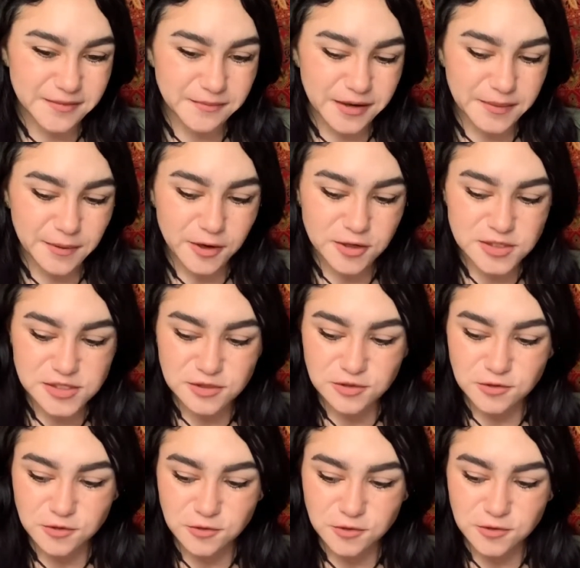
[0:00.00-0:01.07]

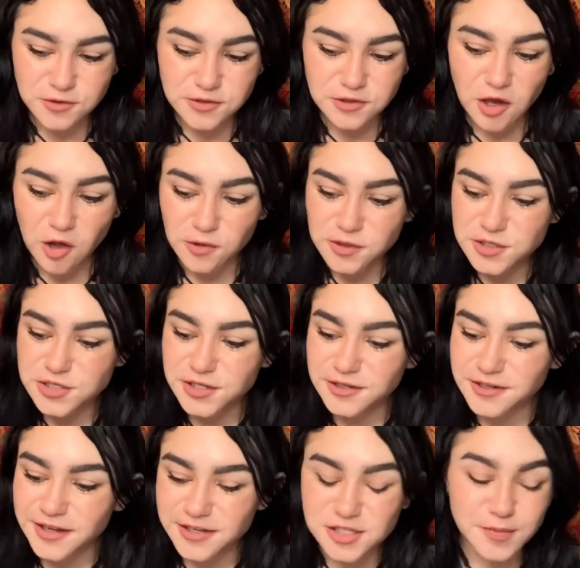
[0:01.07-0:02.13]
personal knowledge and
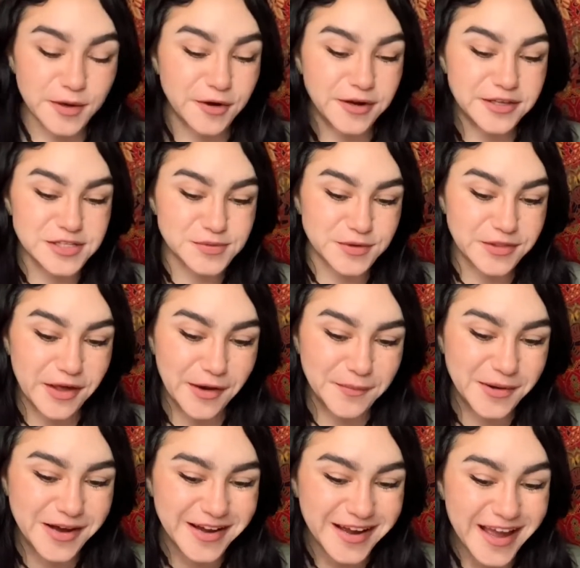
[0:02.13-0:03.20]
experience with them
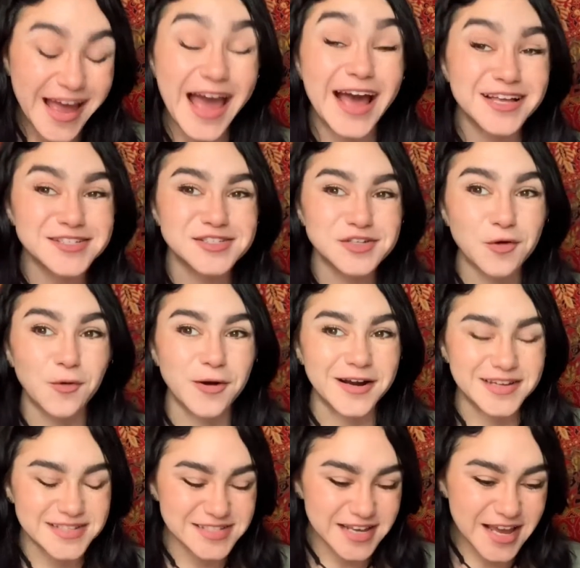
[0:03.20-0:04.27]
as a Taurus,
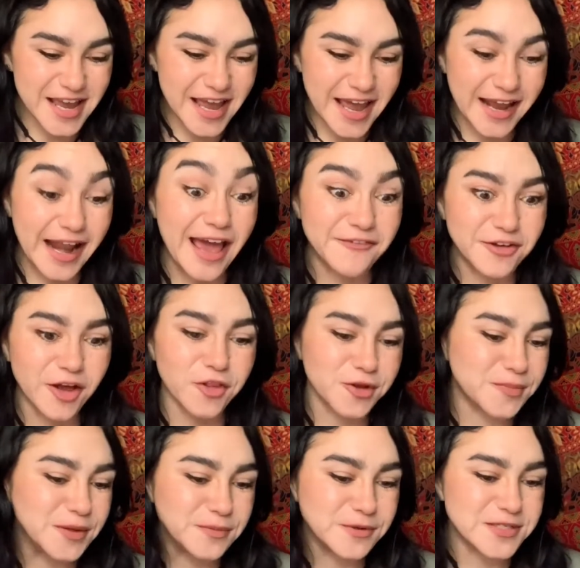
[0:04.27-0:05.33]
and having other
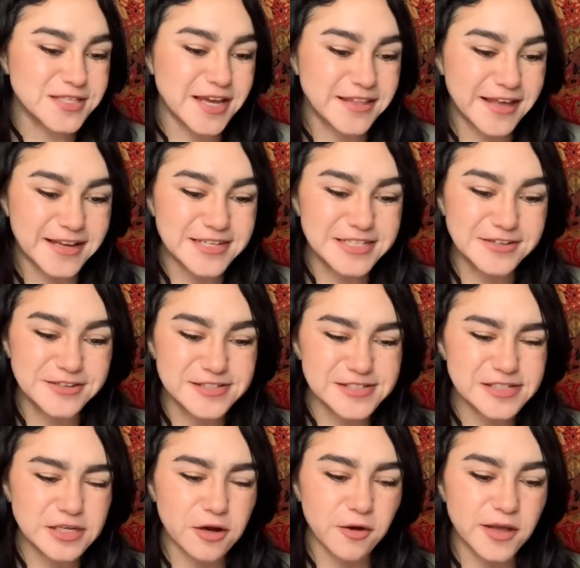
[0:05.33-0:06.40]
people say that too.
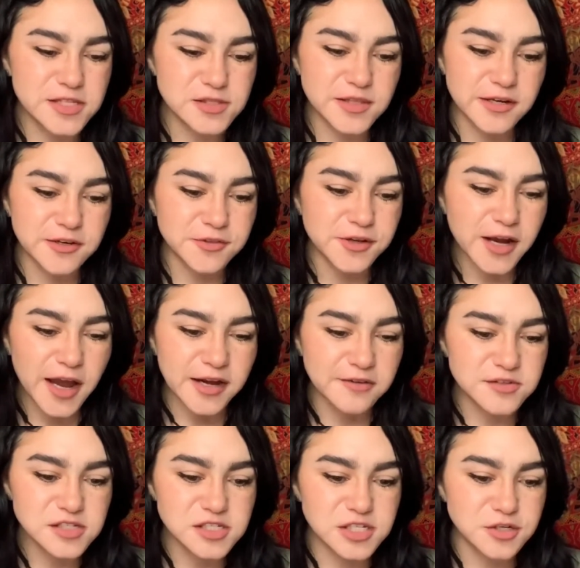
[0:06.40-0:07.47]
It's they're kind of
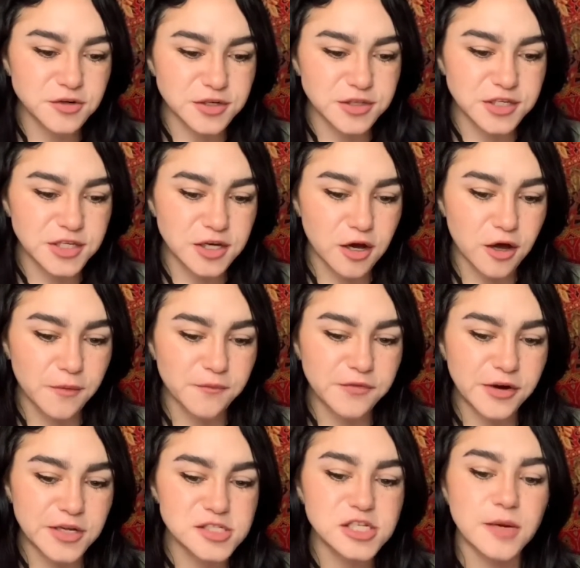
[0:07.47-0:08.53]
secretly very
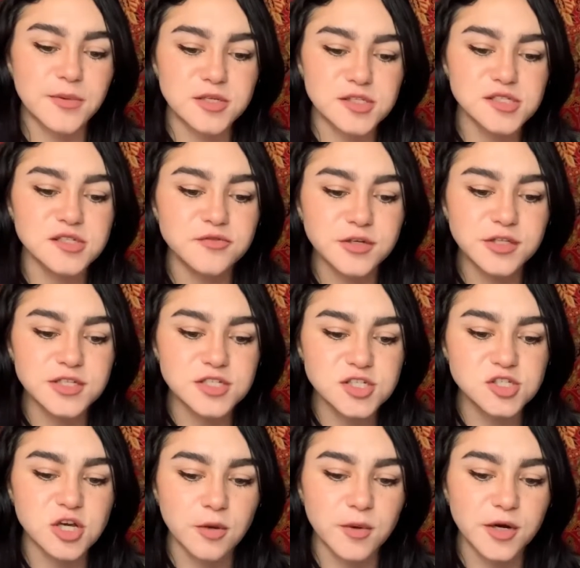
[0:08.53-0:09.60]
stubborn. So there's a really
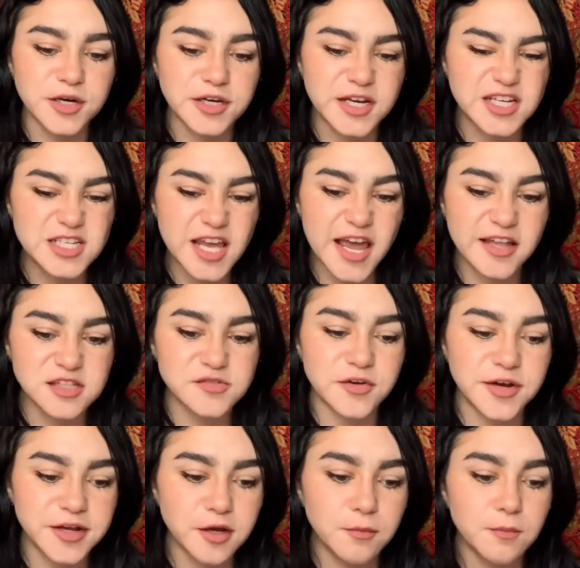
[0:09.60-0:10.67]
stubborn and intense, very
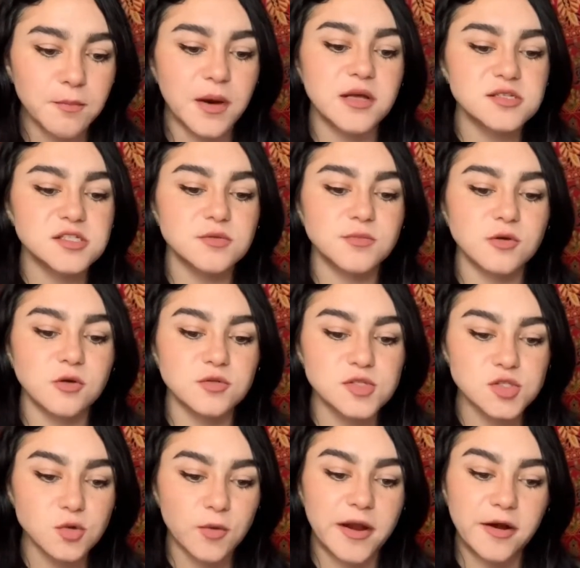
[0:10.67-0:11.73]
combustible
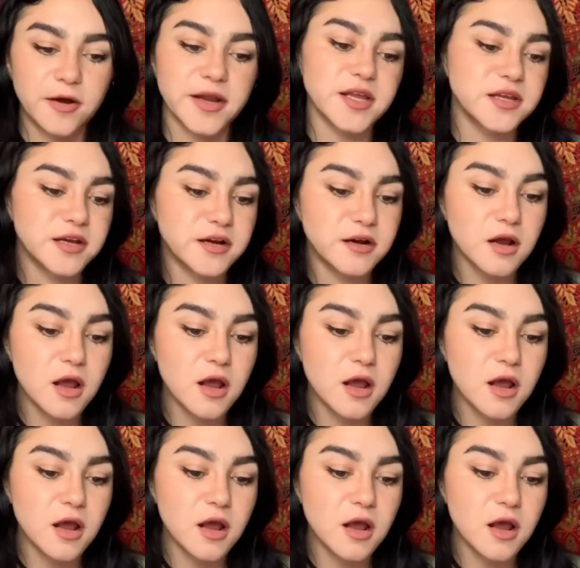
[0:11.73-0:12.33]
squaring here.